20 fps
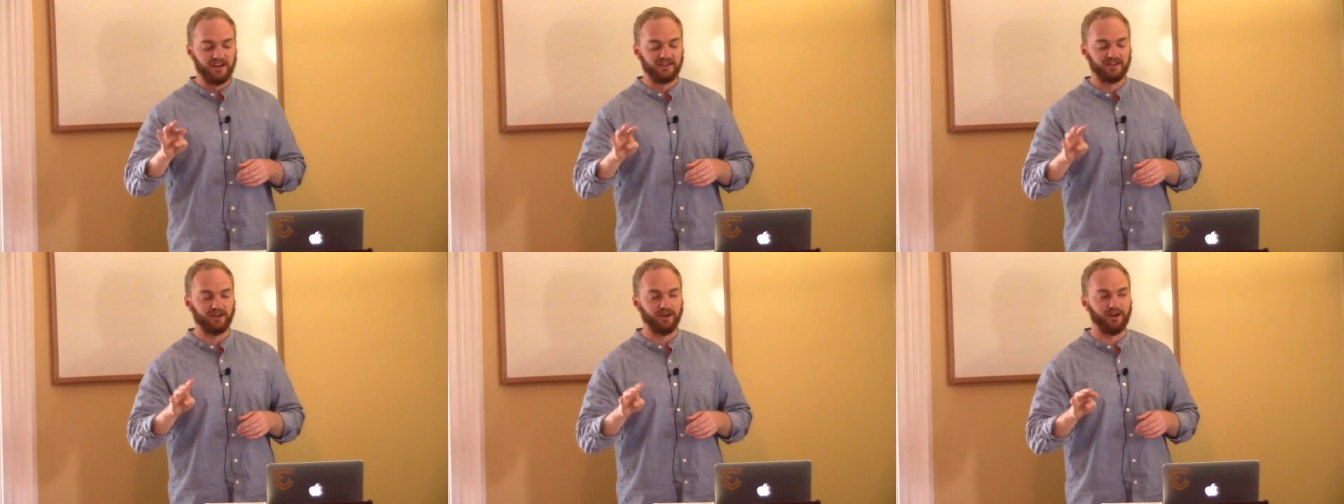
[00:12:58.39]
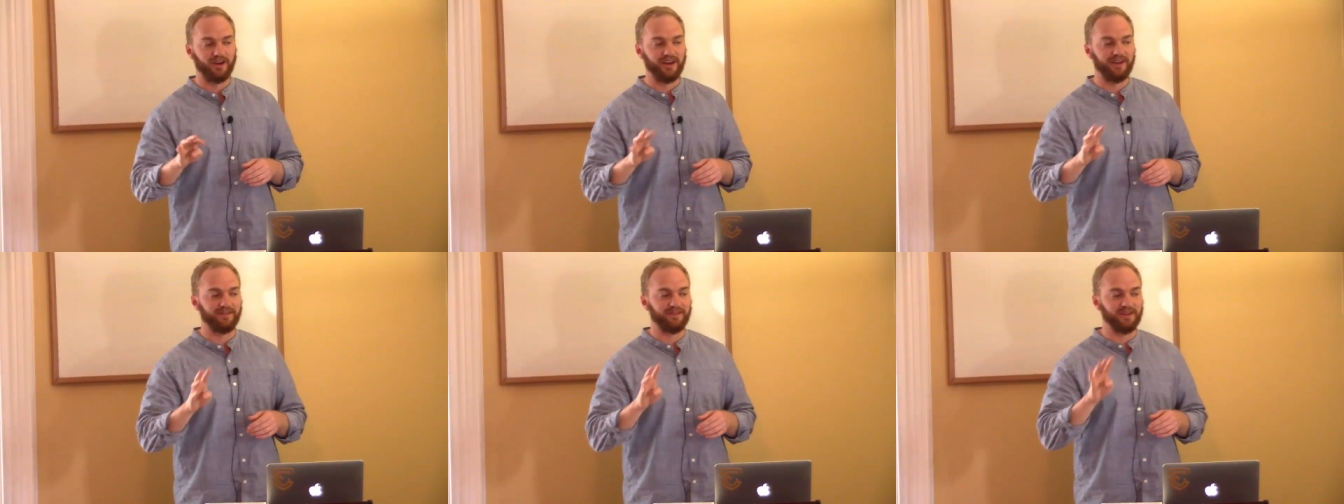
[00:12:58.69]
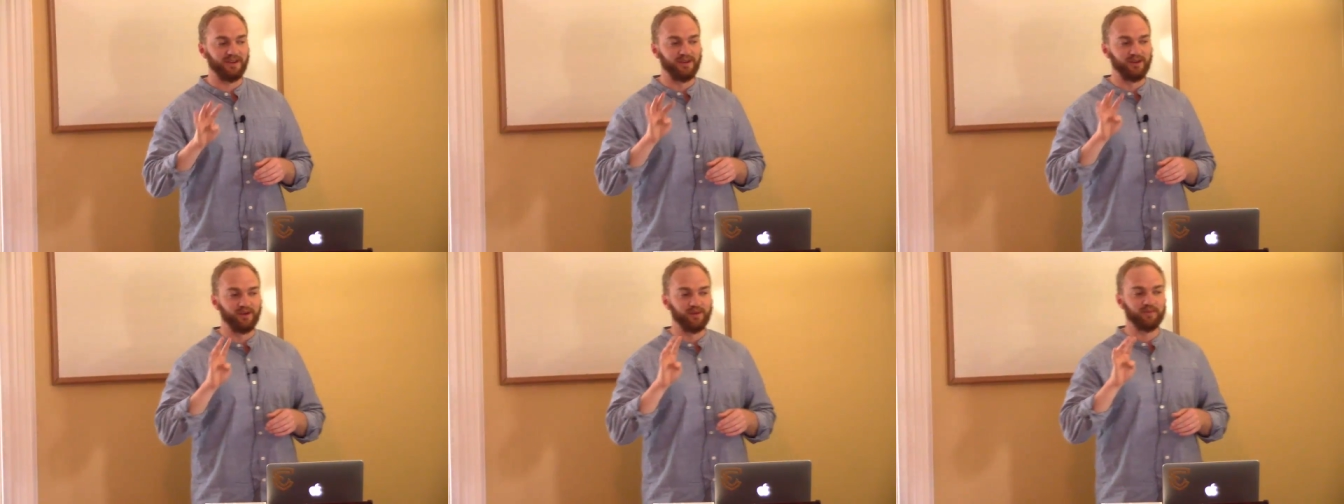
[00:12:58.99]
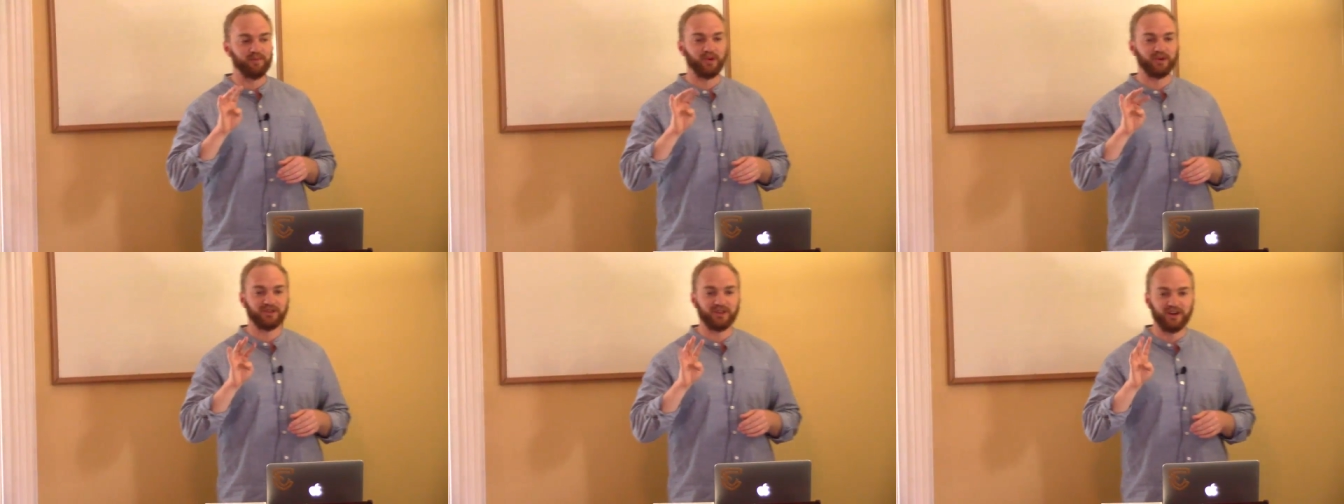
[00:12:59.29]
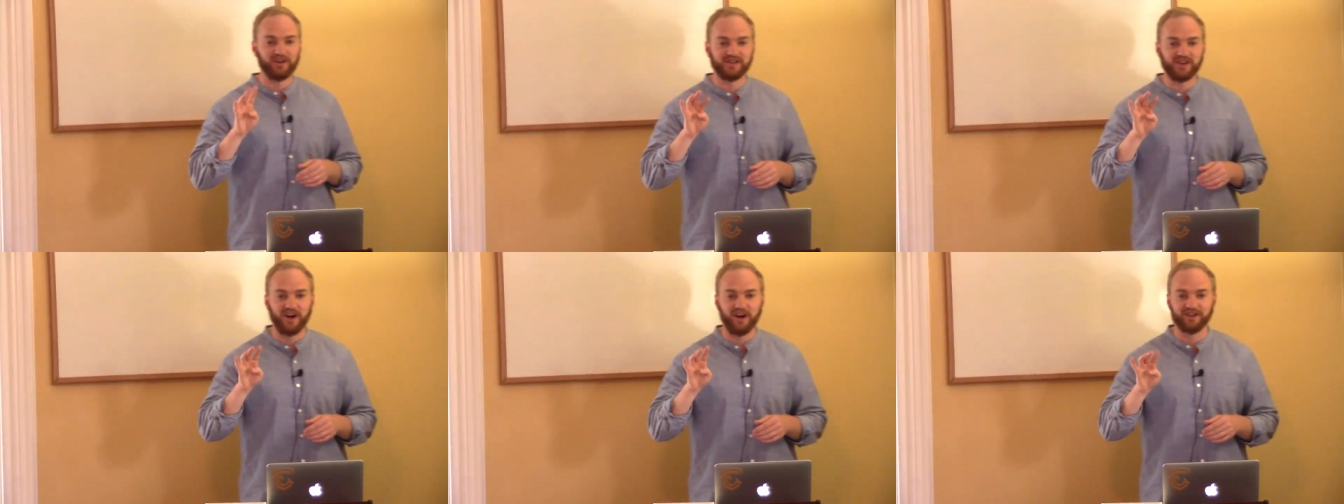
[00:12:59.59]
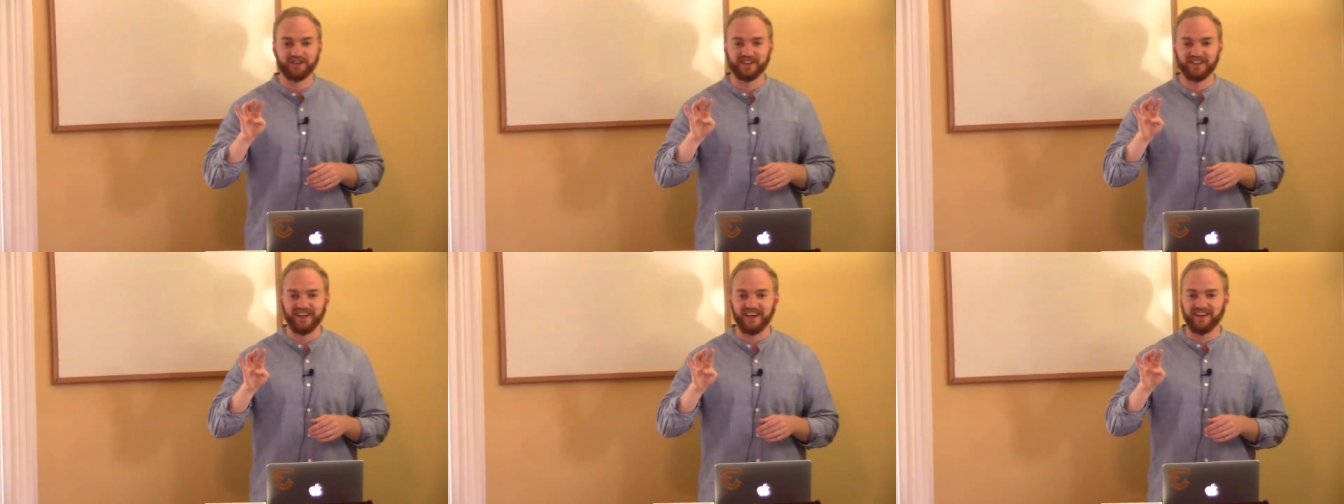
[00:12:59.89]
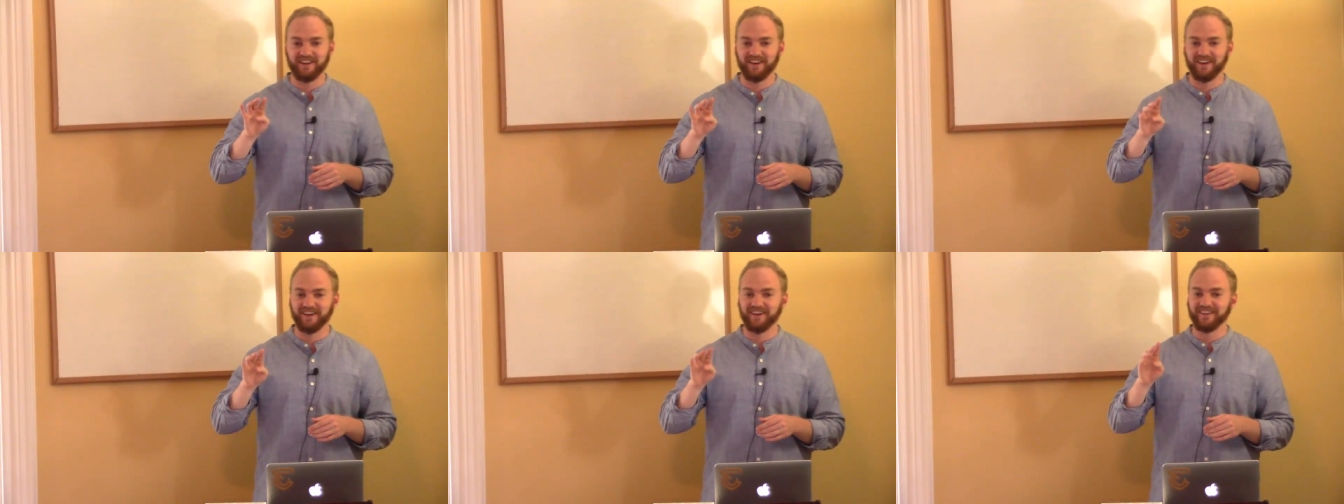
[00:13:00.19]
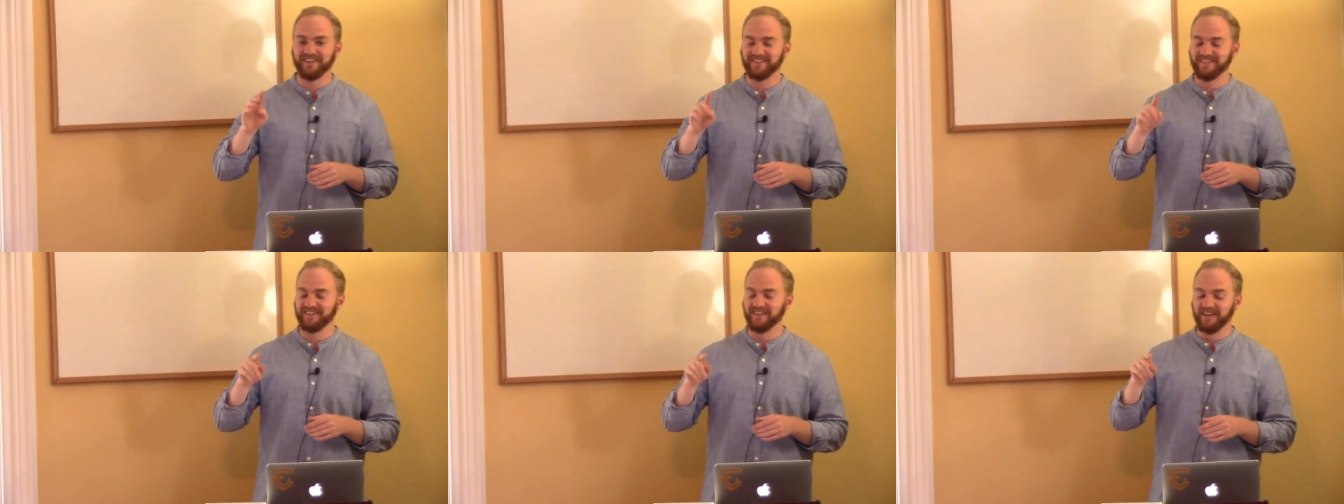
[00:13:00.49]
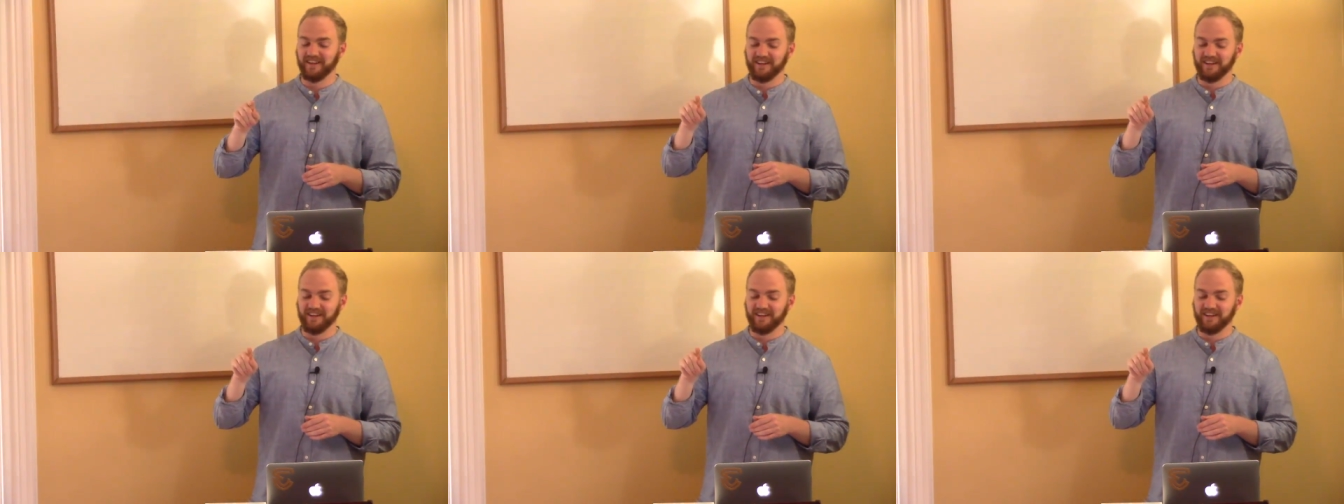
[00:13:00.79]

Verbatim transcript: So if you put those all together,